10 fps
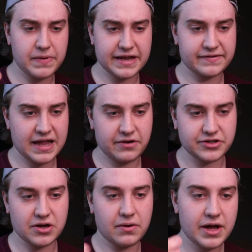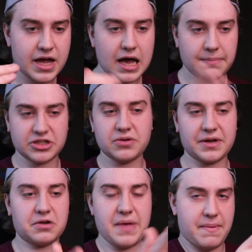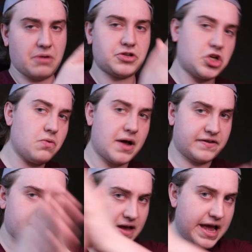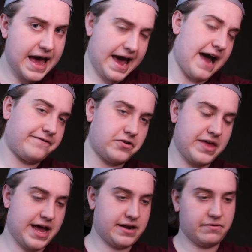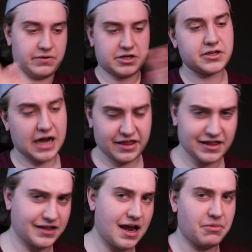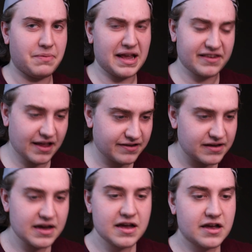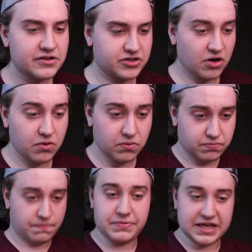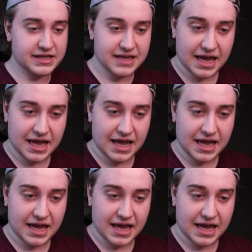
weeks now. So I'm assuming it'll be about two months after that, which I think that timeline makes sense. So this